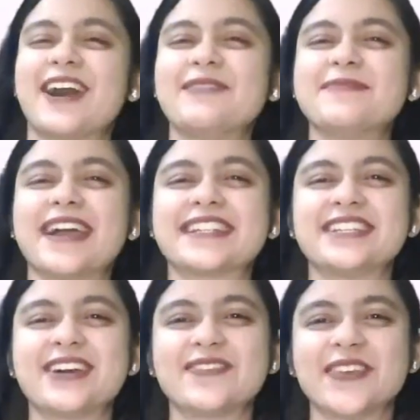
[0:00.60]
Come, my
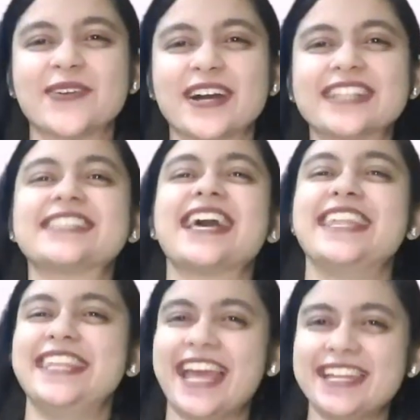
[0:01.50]
dear viewers,
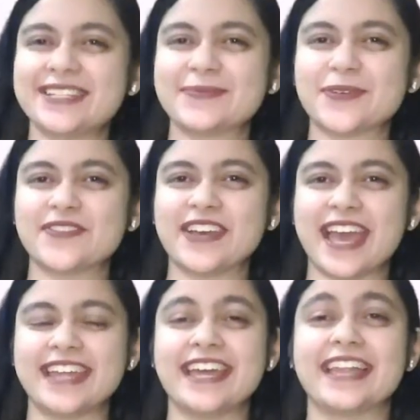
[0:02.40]
let us move
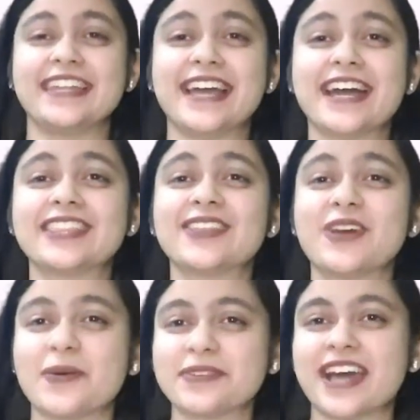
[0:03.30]
ahead and learn the
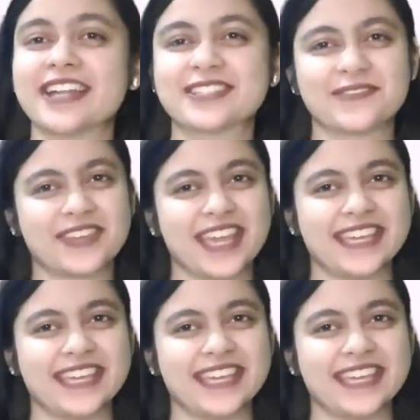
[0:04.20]
nominative